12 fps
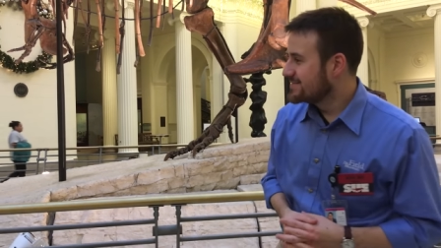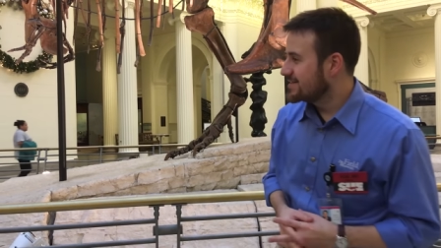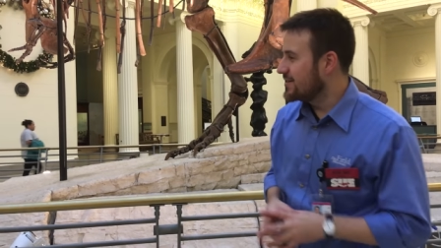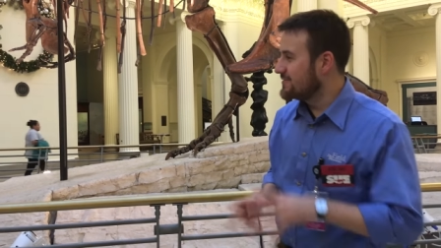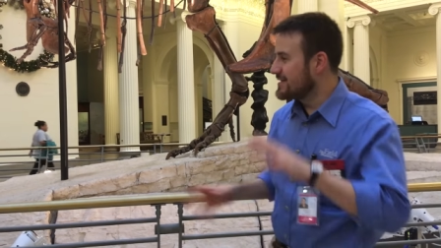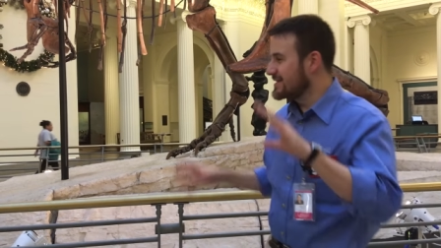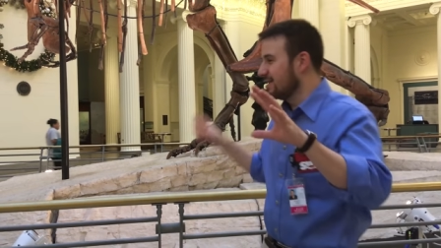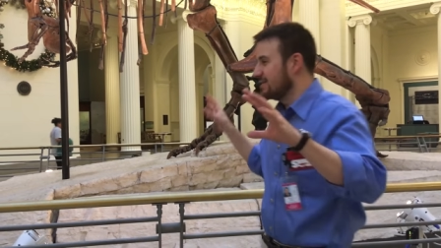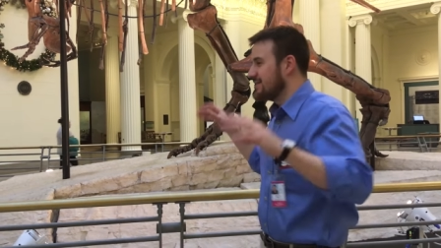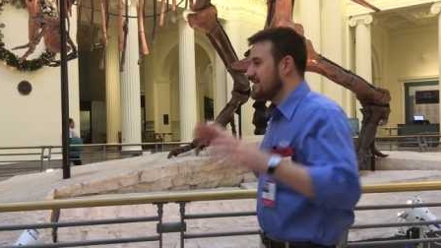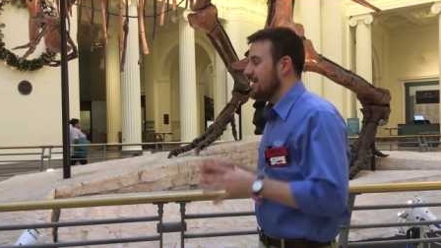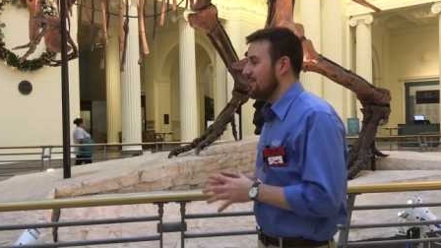So it's a
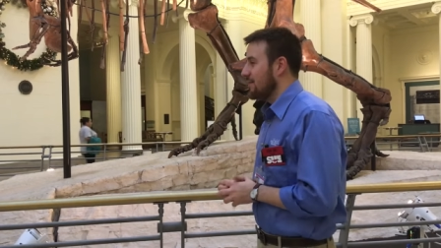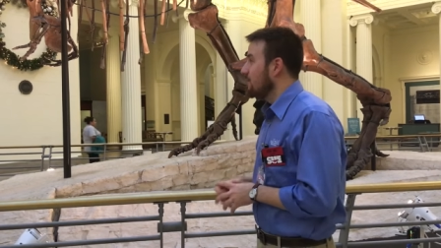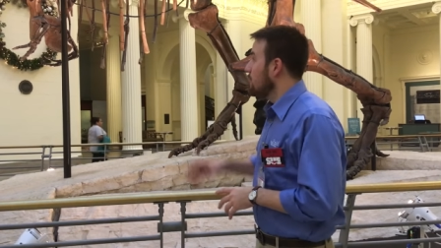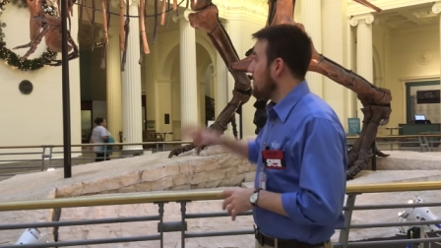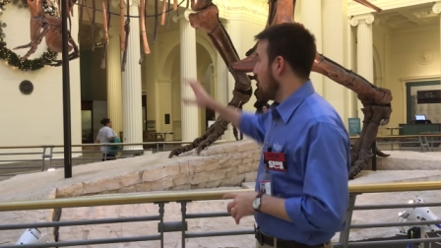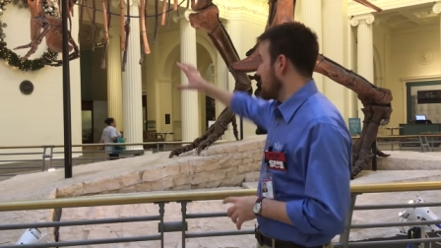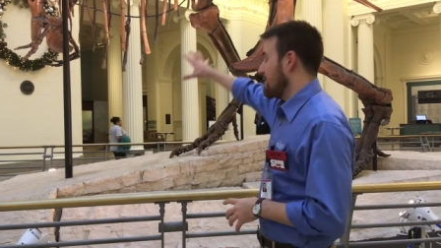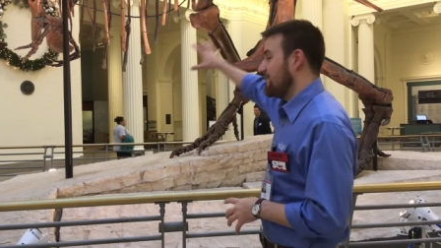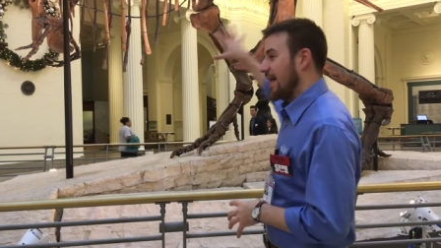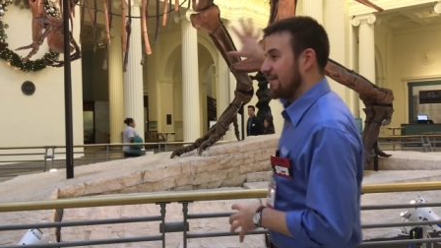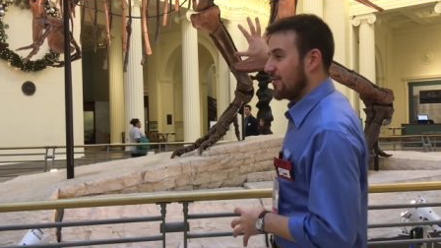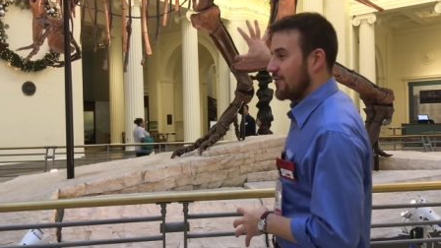little deceiving. But when you
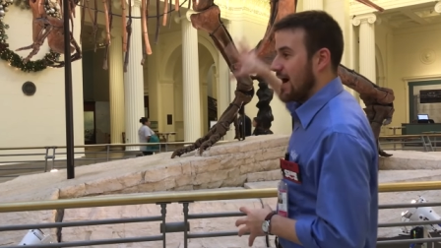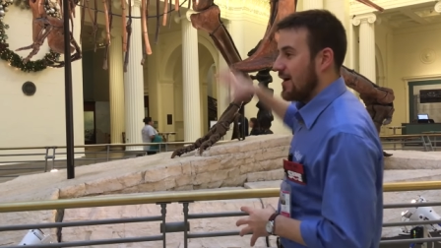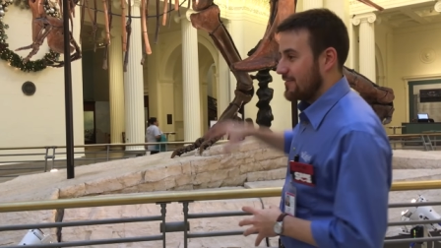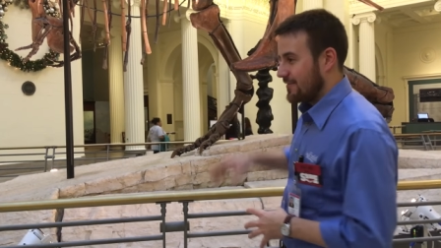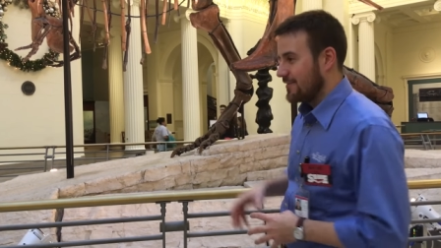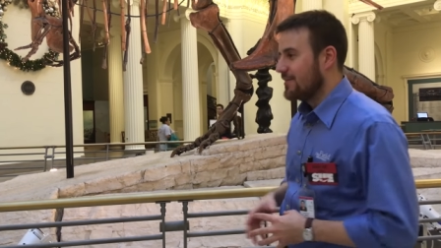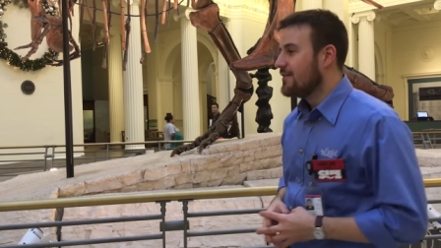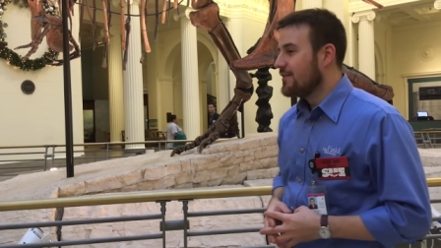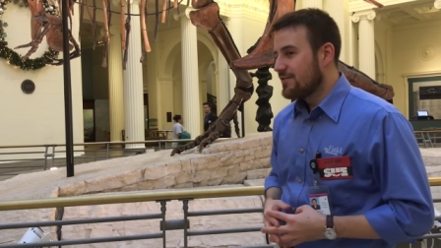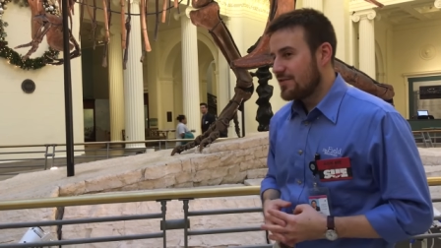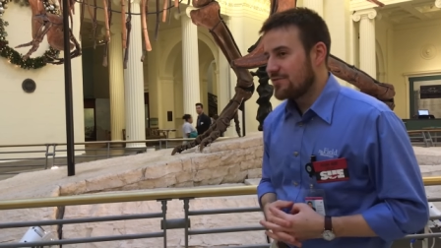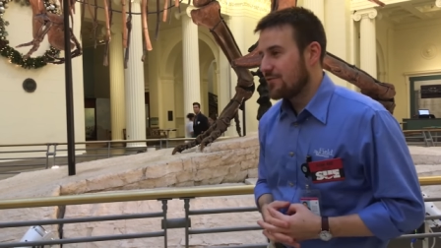flesh her out,
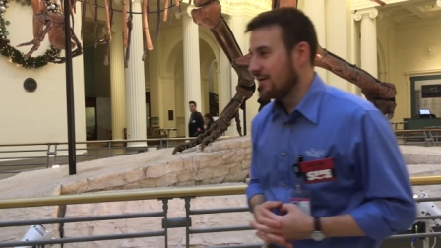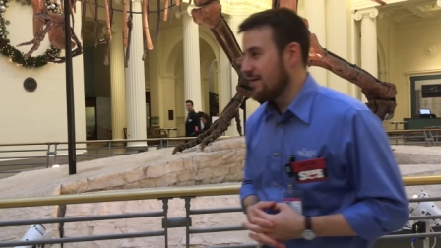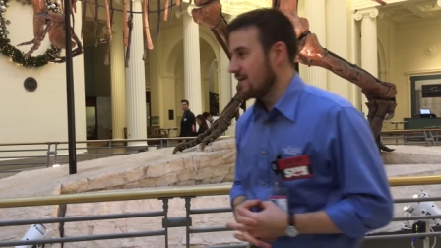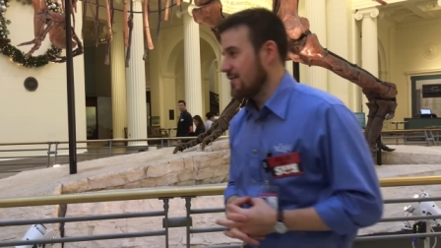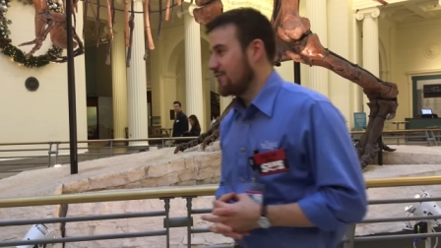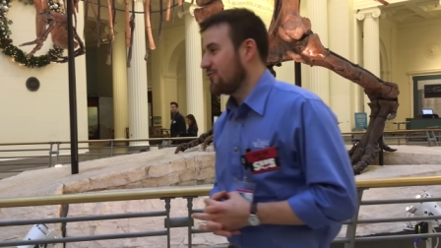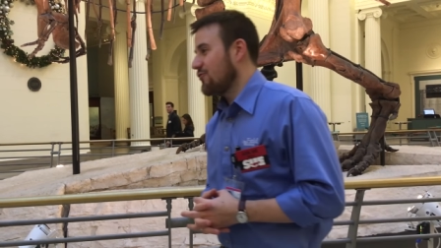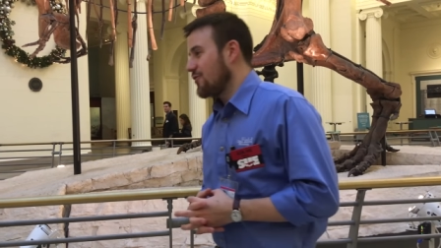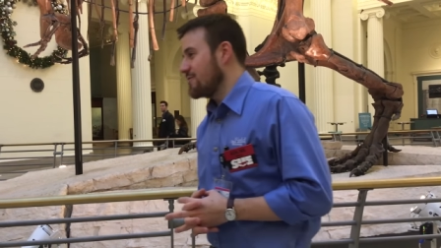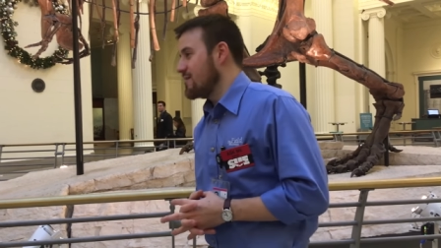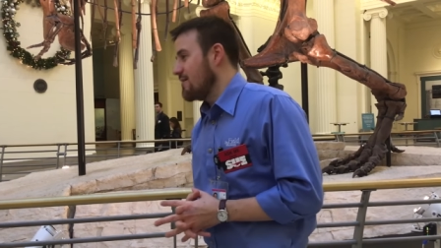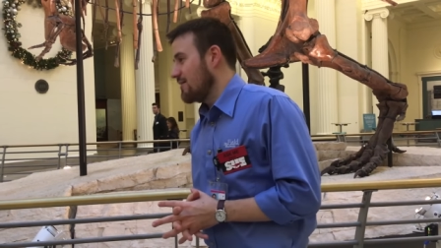she's really an
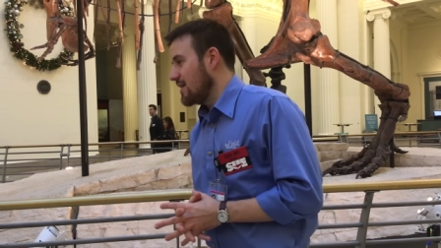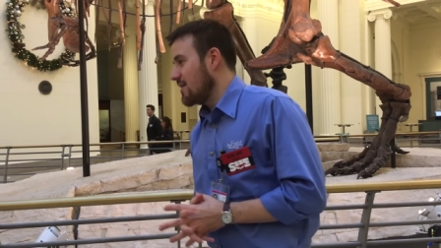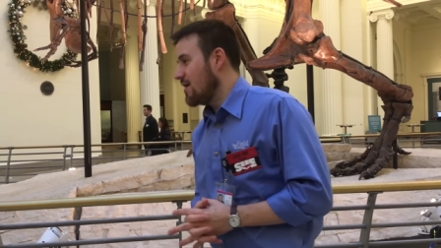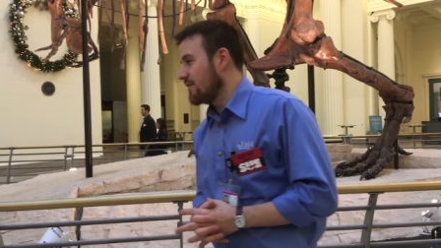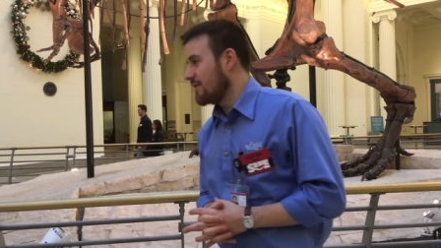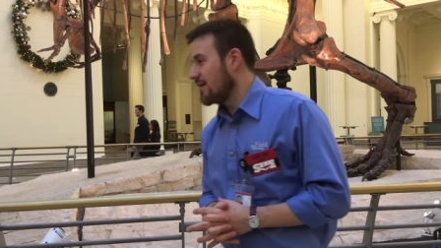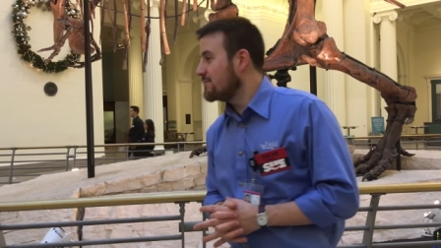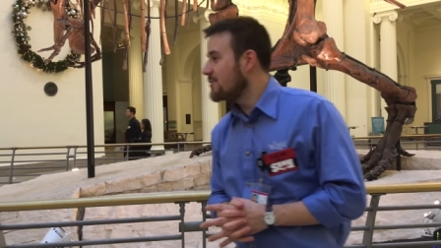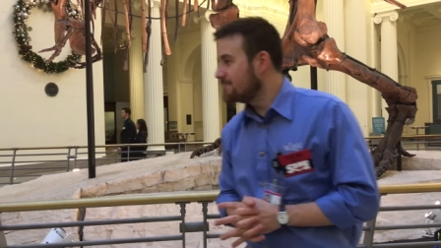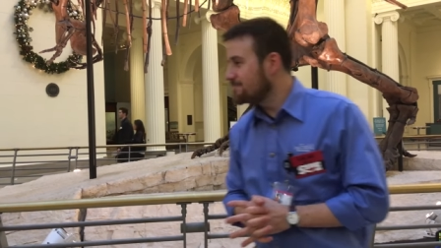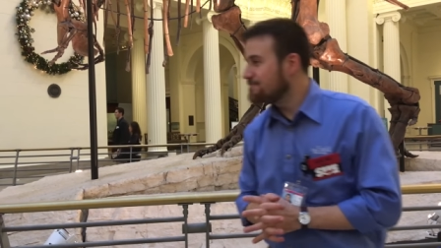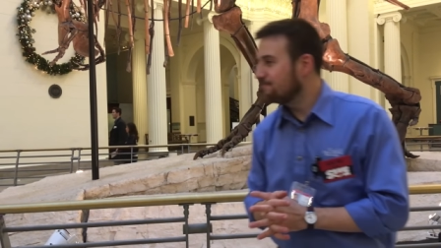extraordinarily large animal.